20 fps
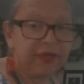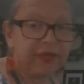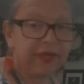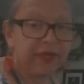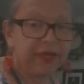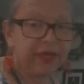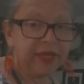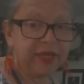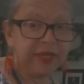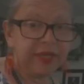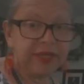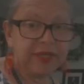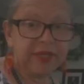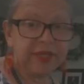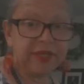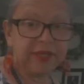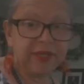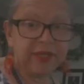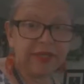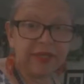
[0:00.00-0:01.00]
it
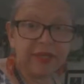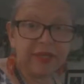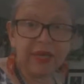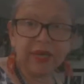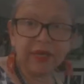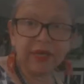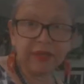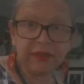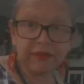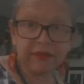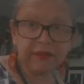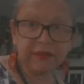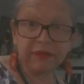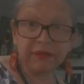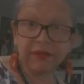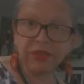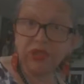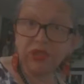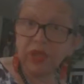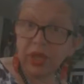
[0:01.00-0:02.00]
is their
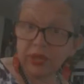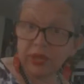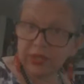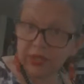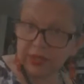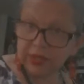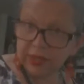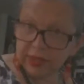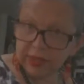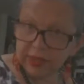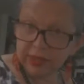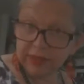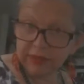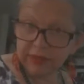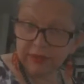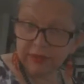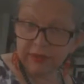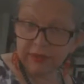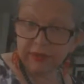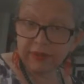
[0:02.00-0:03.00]
judges
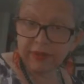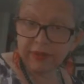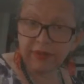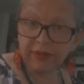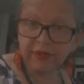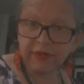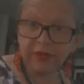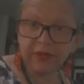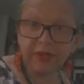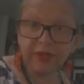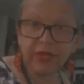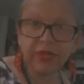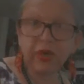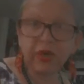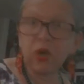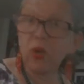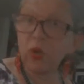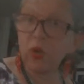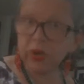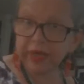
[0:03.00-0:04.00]
even their
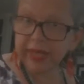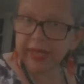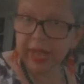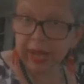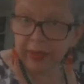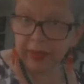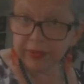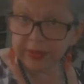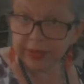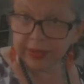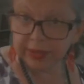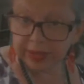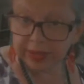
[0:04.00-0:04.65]
courthouses